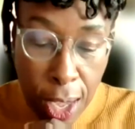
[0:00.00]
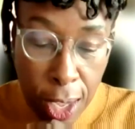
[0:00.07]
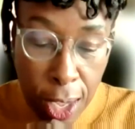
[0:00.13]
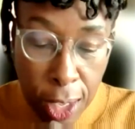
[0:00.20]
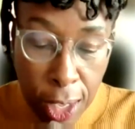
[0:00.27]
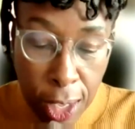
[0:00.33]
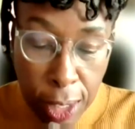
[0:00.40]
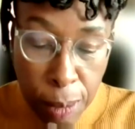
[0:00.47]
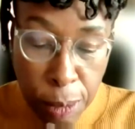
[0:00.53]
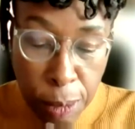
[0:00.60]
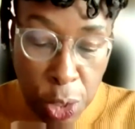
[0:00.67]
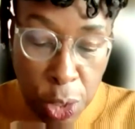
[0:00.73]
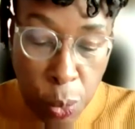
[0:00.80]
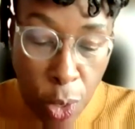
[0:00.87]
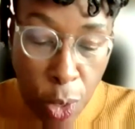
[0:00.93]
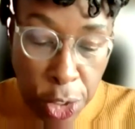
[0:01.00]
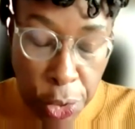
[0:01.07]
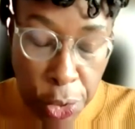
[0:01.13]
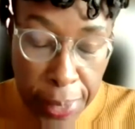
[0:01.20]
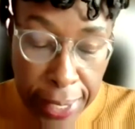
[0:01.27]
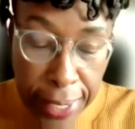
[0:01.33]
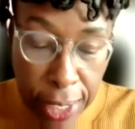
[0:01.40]
Uh, and I'm just
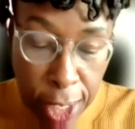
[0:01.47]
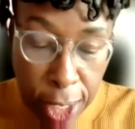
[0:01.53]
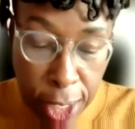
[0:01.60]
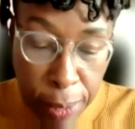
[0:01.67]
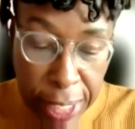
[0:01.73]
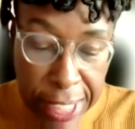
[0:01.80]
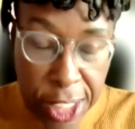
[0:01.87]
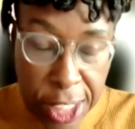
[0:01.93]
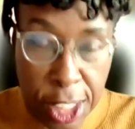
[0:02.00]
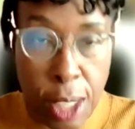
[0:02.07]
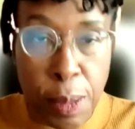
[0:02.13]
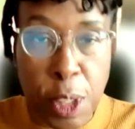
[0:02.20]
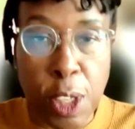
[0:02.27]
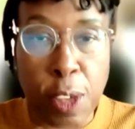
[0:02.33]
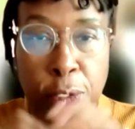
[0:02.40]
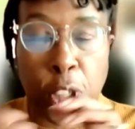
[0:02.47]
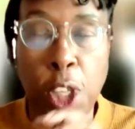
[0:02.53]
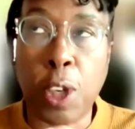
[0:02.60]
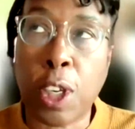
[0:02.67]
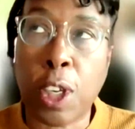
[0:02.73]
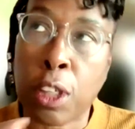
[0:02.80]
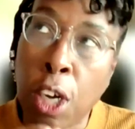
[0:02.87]
wondering, uh, in terms of you
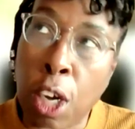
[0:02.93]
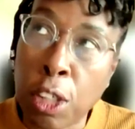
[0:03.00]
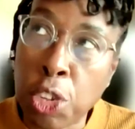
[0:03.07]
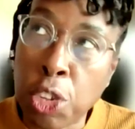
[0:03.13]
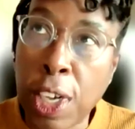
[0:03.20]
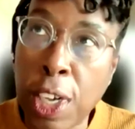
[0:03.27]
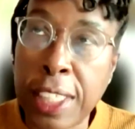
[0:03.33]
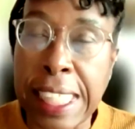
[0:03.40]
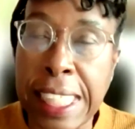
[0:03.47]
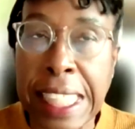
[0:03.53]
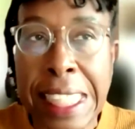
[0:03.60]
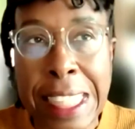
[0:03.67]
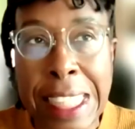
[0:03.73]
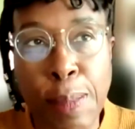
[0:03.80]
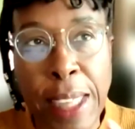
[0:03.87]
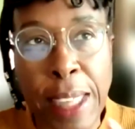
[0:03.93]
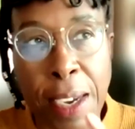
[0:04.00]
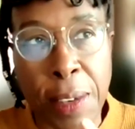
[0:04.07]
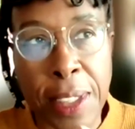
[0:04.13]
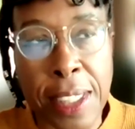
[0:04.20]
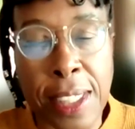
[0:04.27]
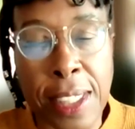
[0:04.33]
know contrasting
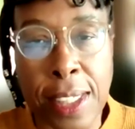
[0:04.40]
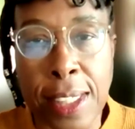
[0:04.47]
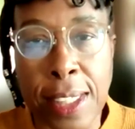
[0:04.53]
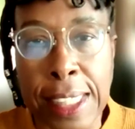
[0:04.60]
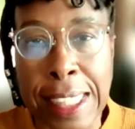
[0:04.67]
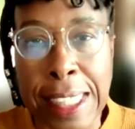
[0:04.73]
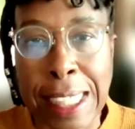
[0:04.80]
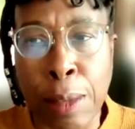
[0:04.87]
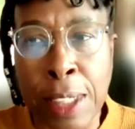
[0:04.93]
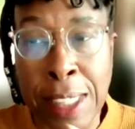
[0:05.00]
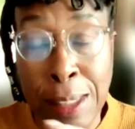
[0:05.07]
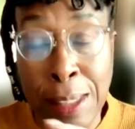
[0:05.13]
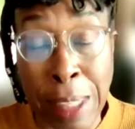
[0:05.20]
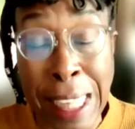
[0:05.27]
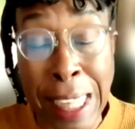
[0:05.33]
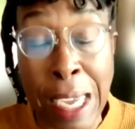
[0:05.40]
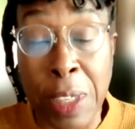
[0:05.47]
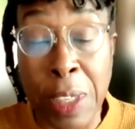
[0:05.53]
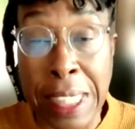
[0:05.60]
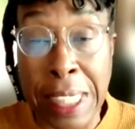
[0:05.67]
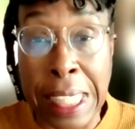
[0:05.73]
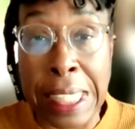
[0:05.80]
similarities and
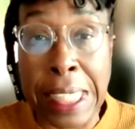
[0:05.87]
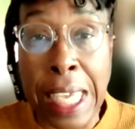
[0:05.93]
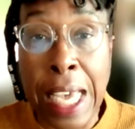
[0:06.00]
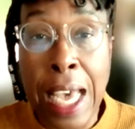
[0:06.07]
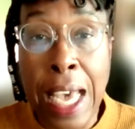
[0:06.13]
dissimilarities,